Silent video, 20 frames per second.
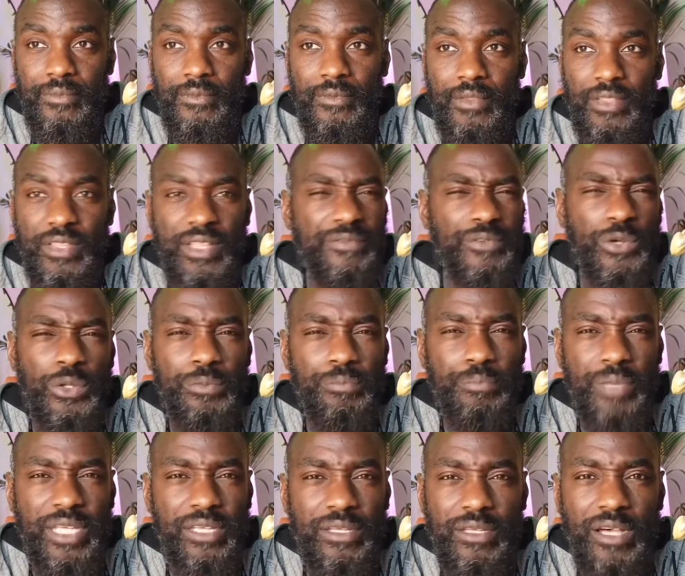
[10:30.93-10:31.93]
they've all
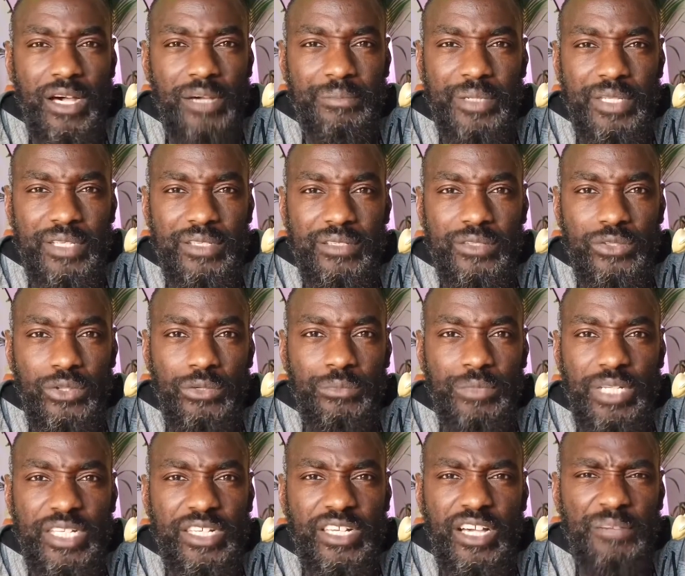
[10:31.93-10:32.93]
been copies,
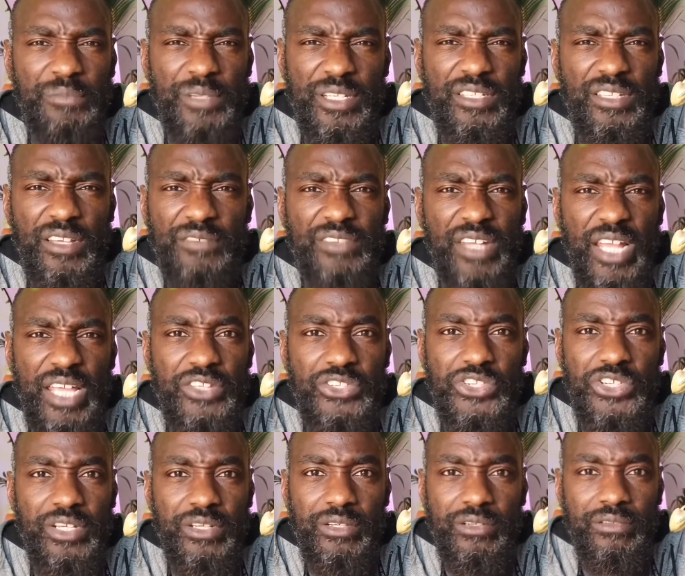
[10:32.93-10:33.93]
normally copies of
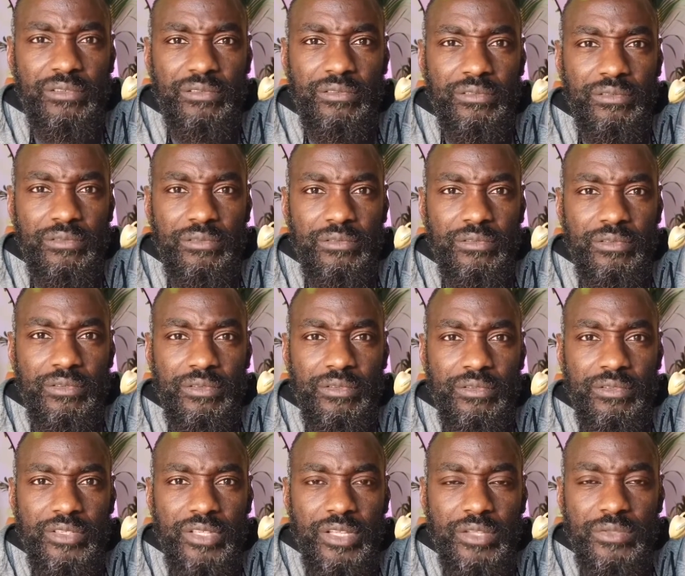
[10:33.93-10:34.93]
nature.
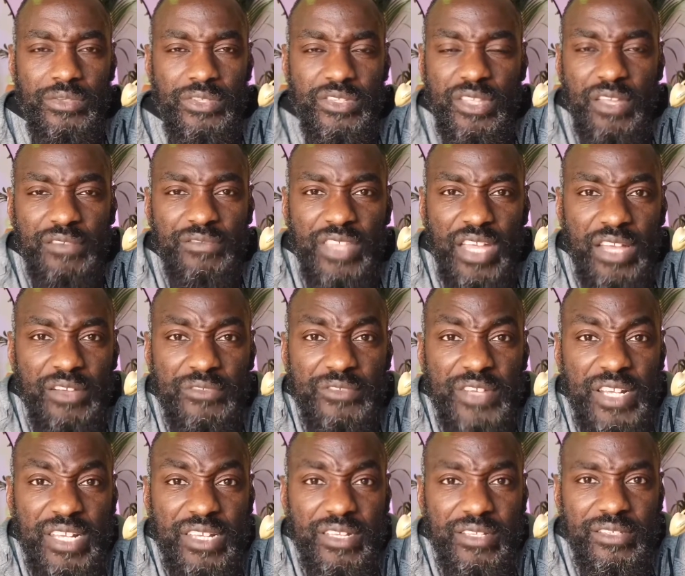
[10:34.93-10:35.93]
So stuff that
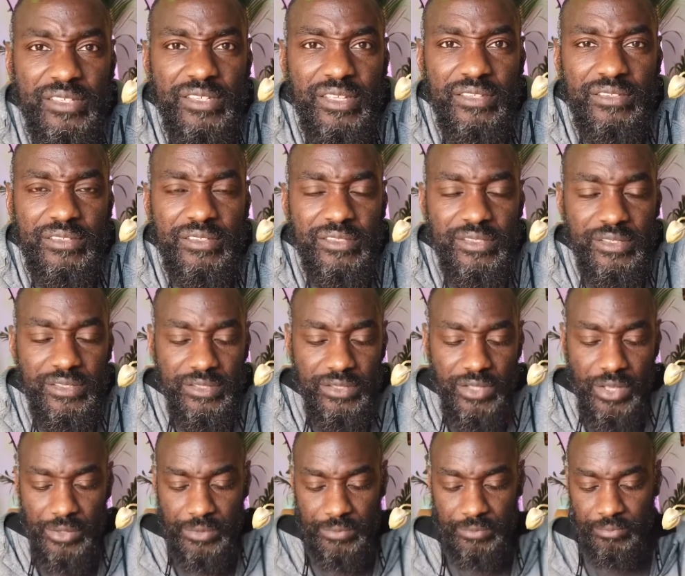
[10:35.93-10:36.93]
already exists.
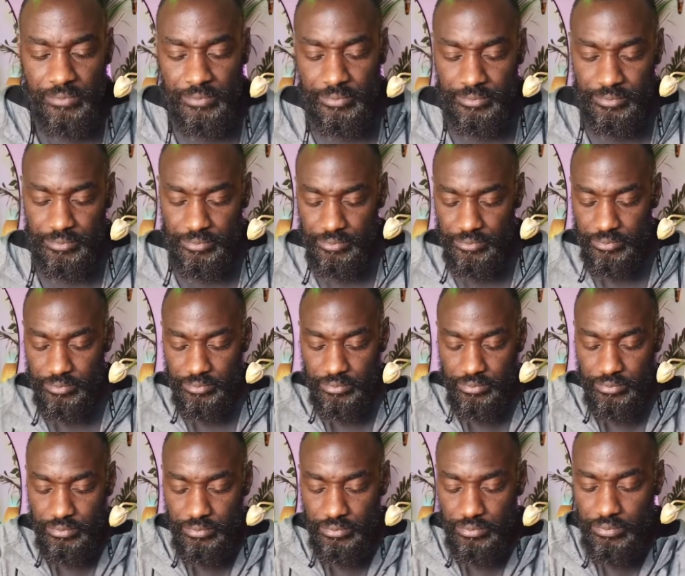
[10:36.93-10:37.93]
So
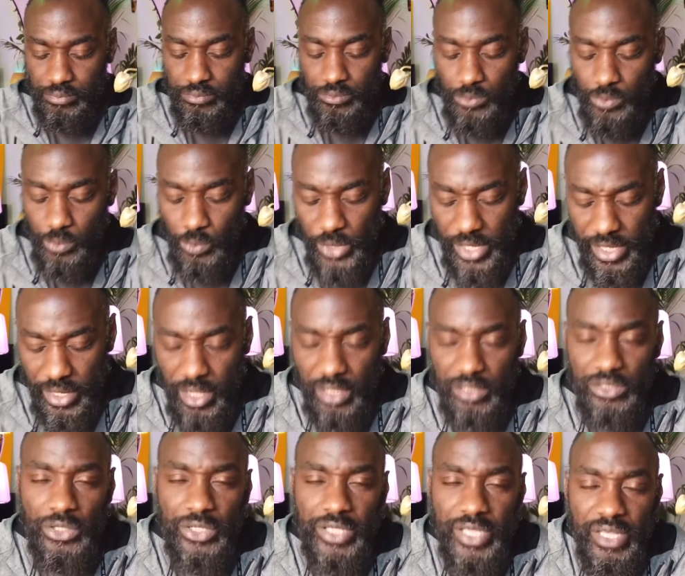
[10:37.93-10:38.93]
we are
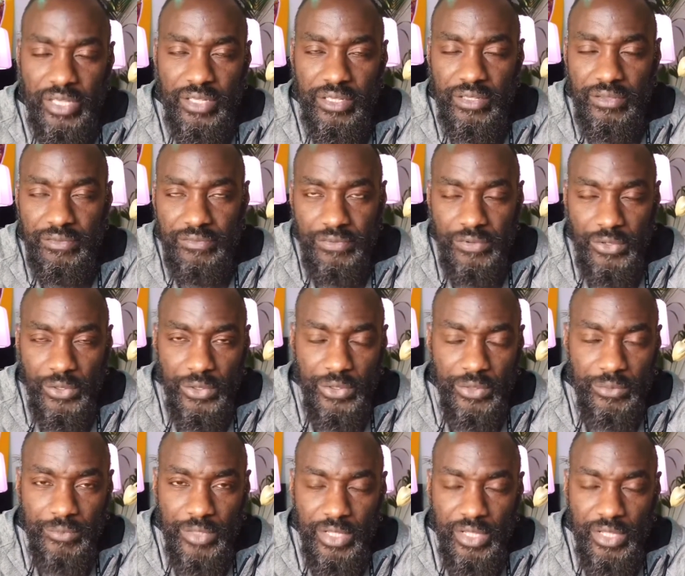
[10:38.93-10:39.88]
looking for